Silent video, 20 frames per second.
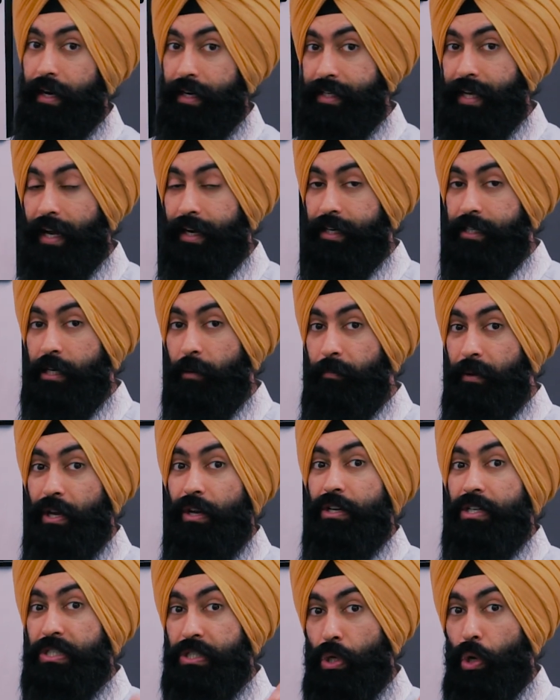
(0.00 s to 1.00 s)
intended to be
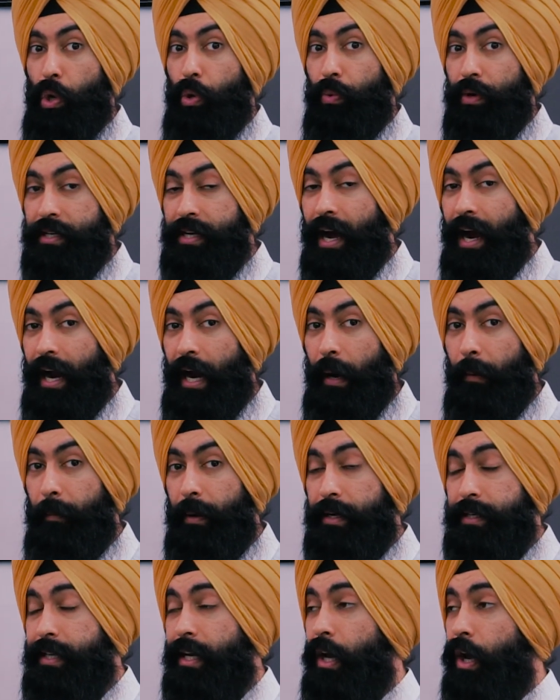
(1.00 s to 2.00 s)
your sole
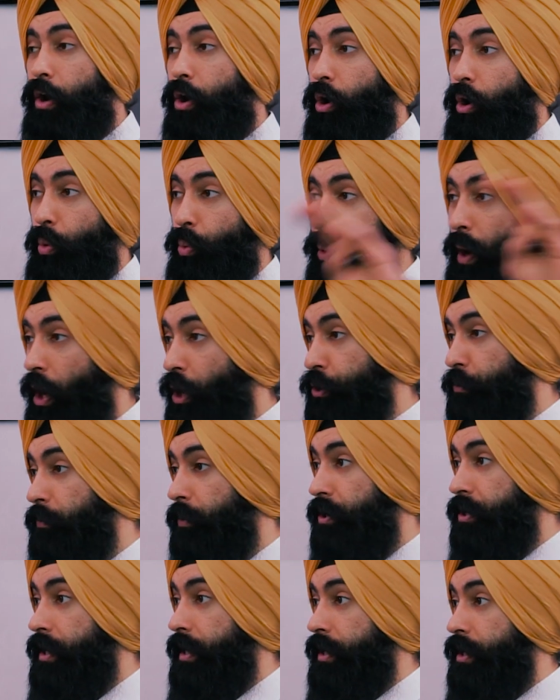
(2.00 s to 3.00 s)
retirement or wealth
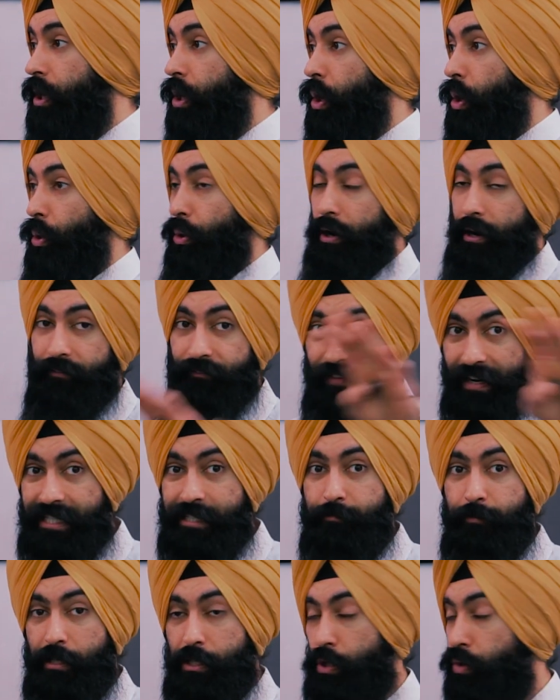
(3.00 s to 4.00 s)
building or
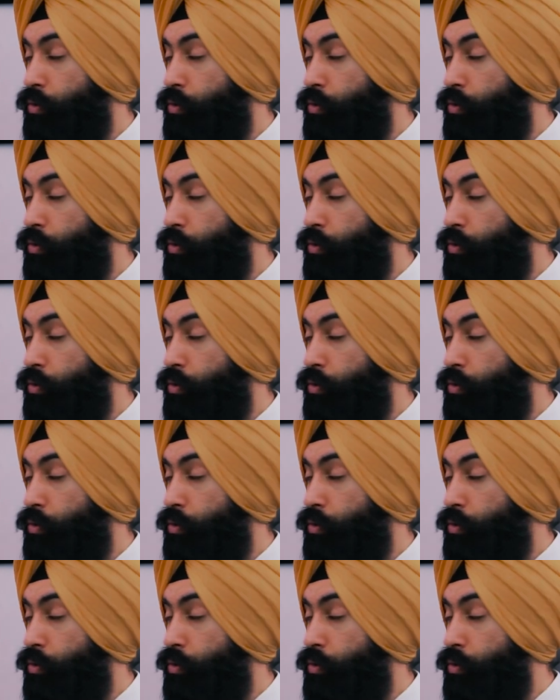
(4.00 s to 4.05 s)
investment